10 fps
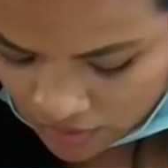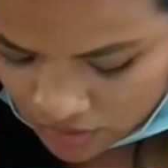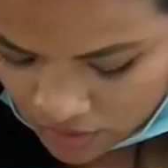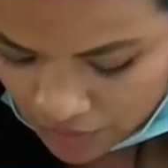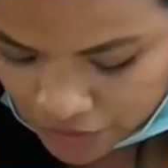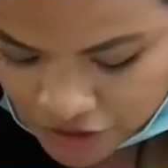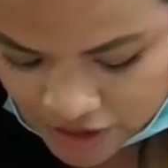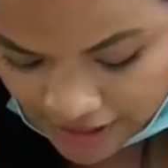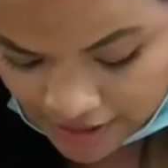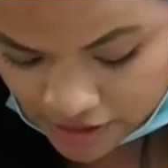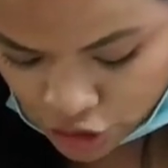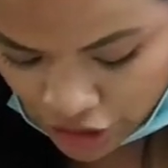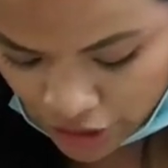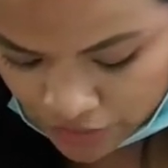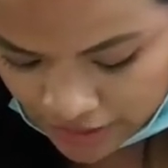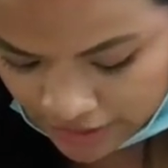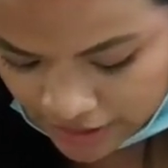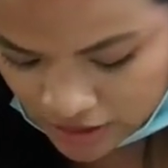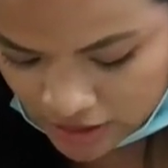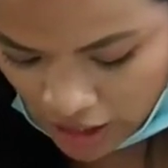Number 6, the trail leading
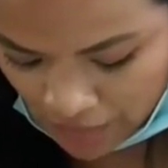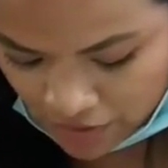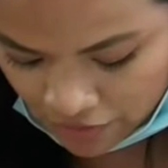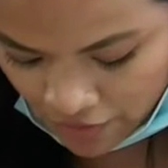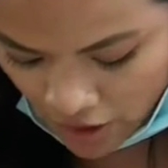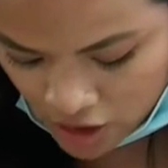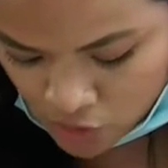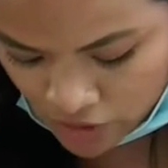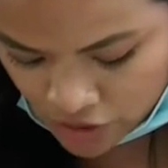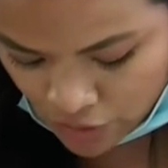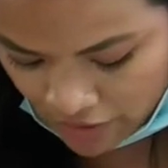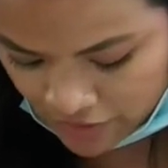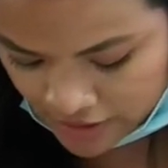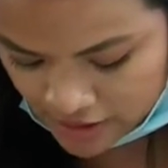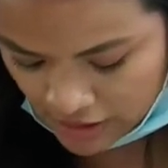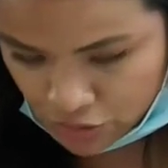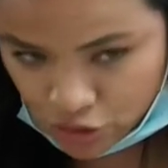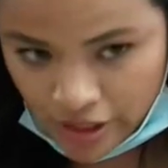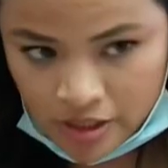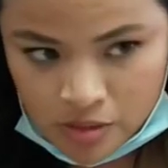to the top of the falls was rough and steep.
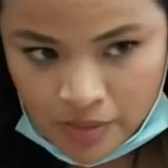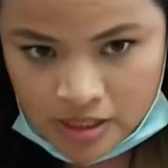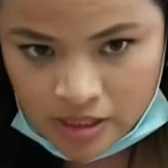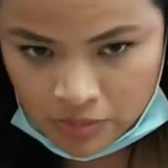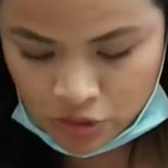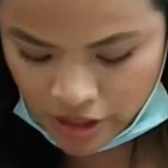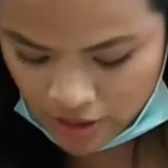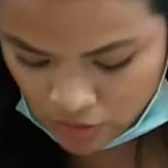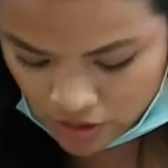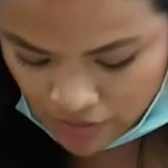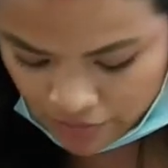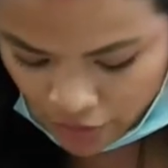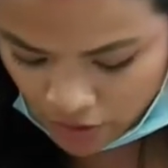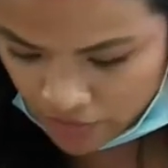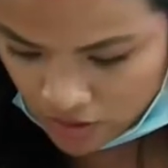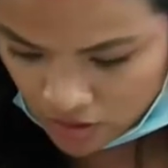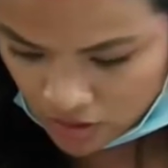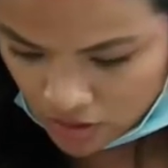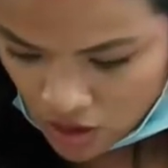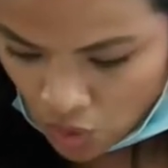Trail is my subject. What's my verb?
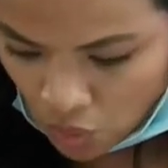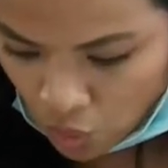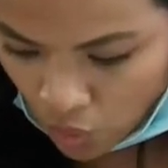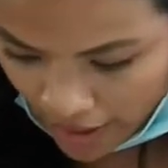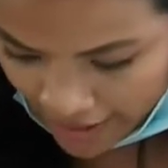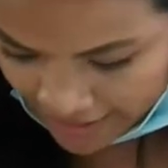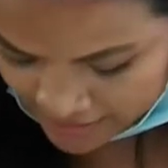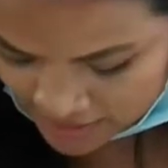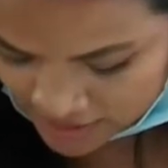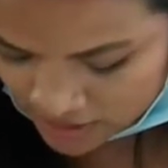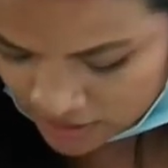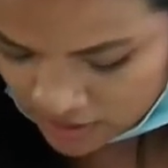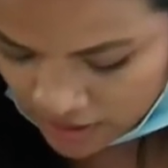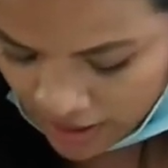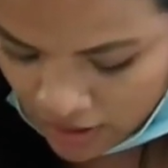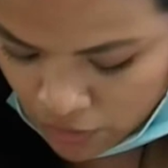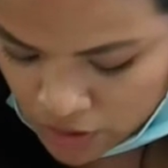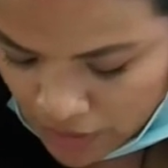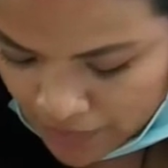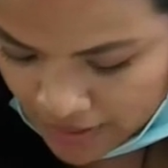Was. Okay,
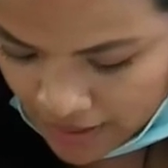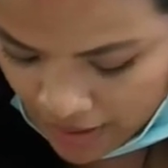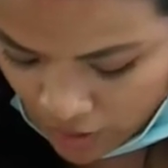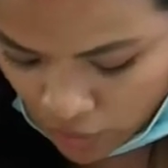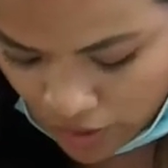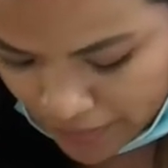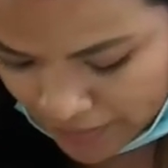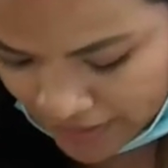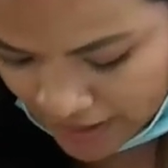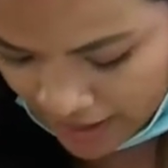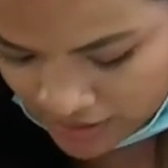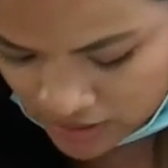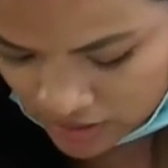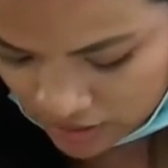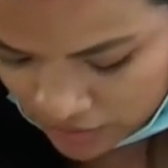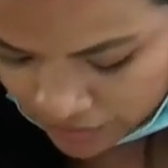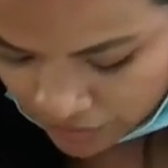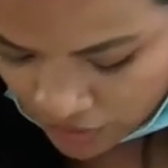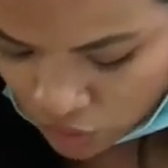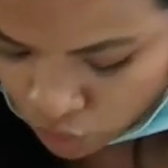what's my PA, or what are my PAs?
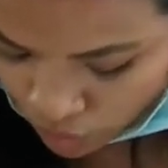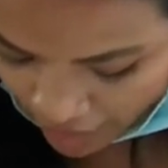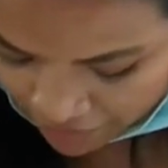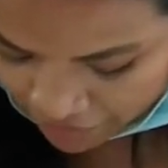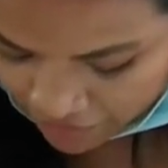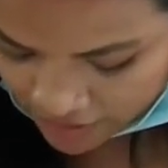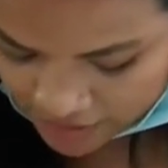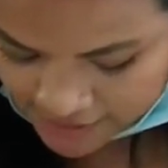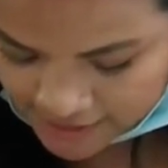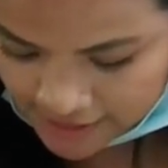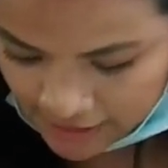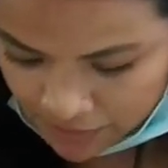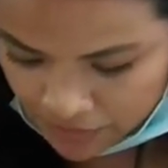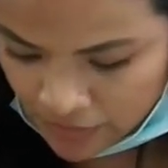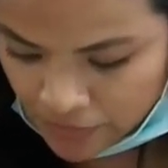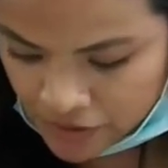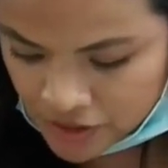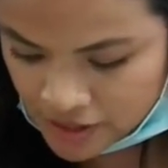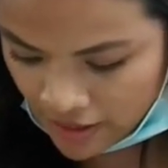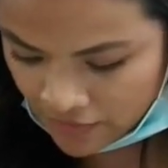Rough, steep. Number
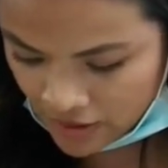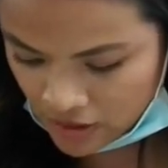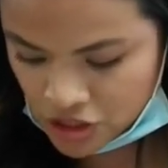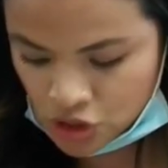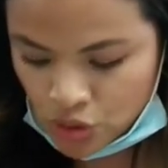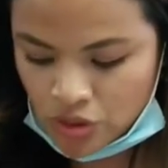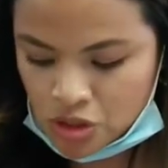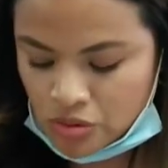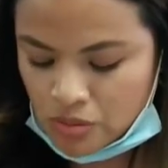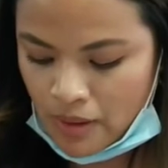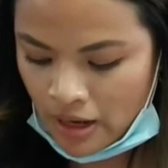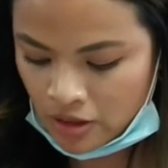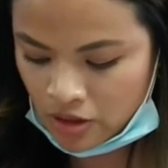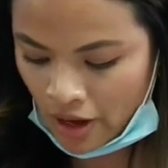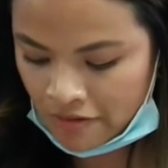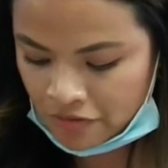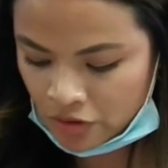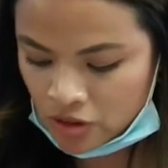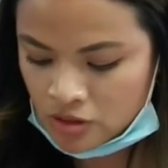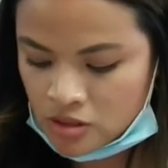7, the students remained
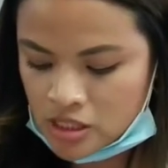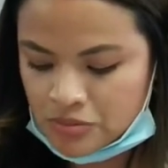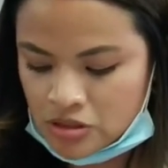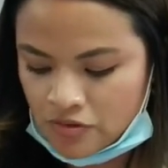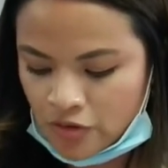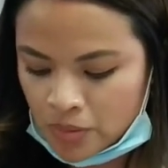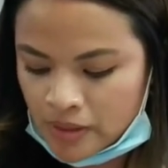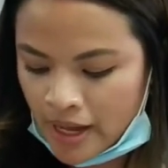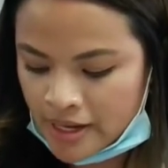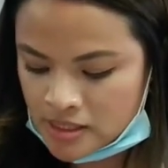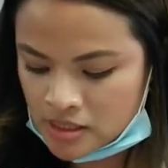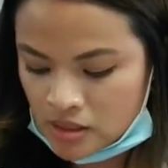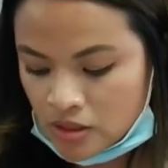thoughtful. Subject and verb, class.